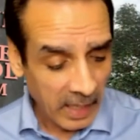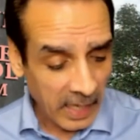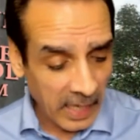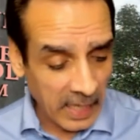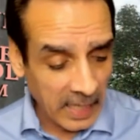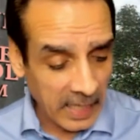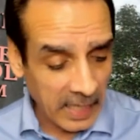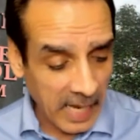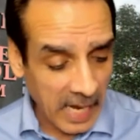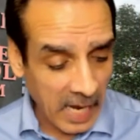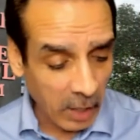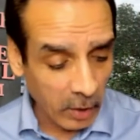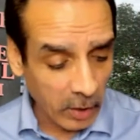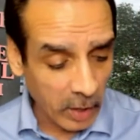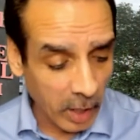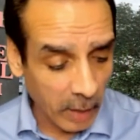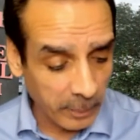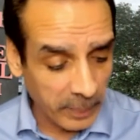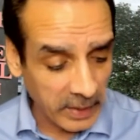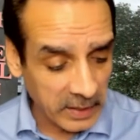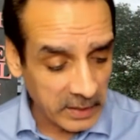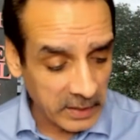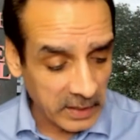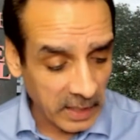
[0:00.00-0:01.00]
And now
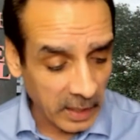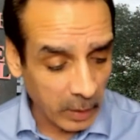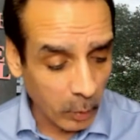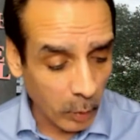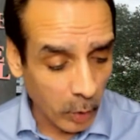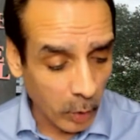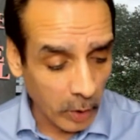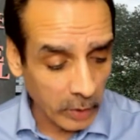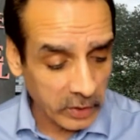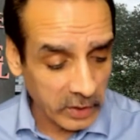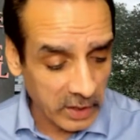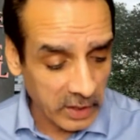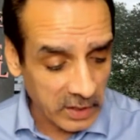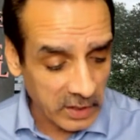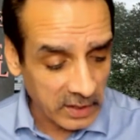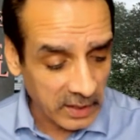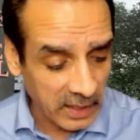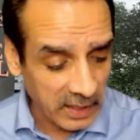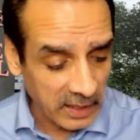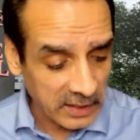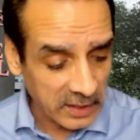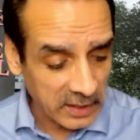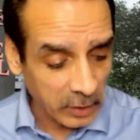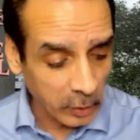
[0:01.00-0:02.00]
companies like Walt
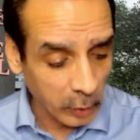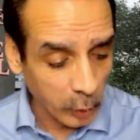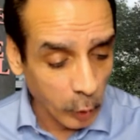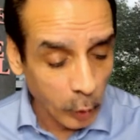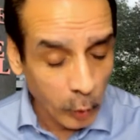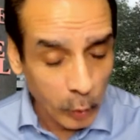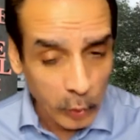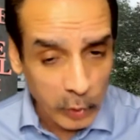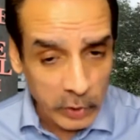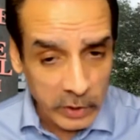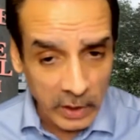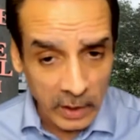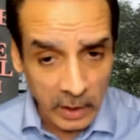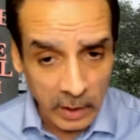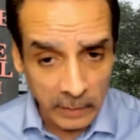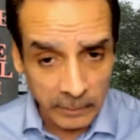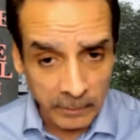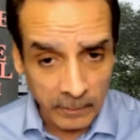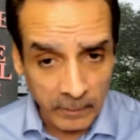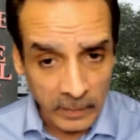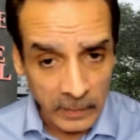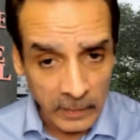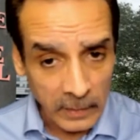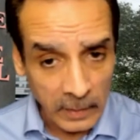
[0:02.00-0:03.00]
Disney is
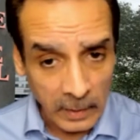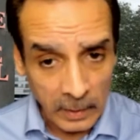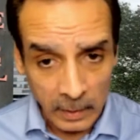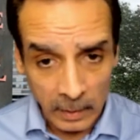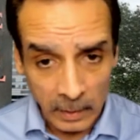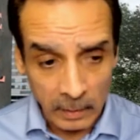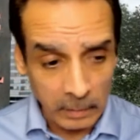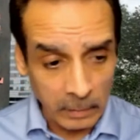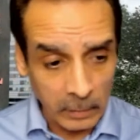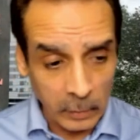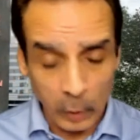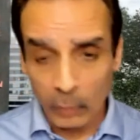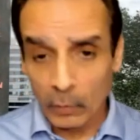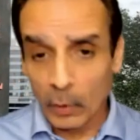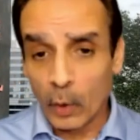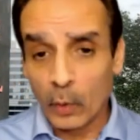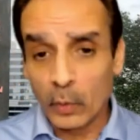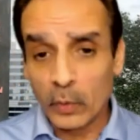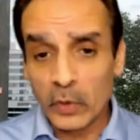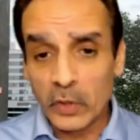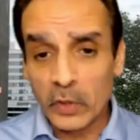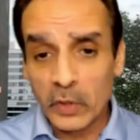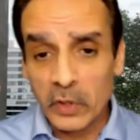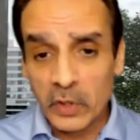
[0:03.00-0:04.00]
losing their
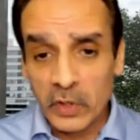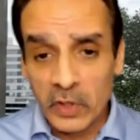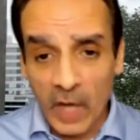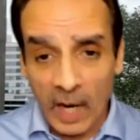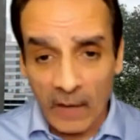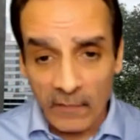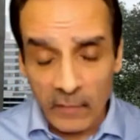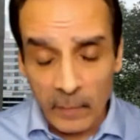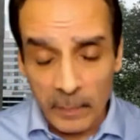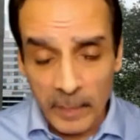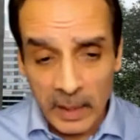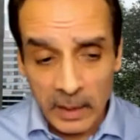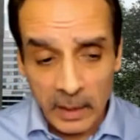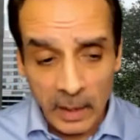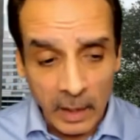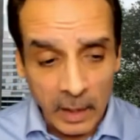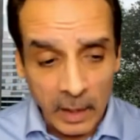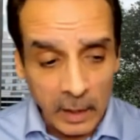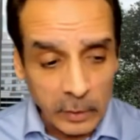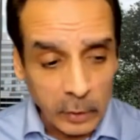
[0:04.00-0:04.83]
own government.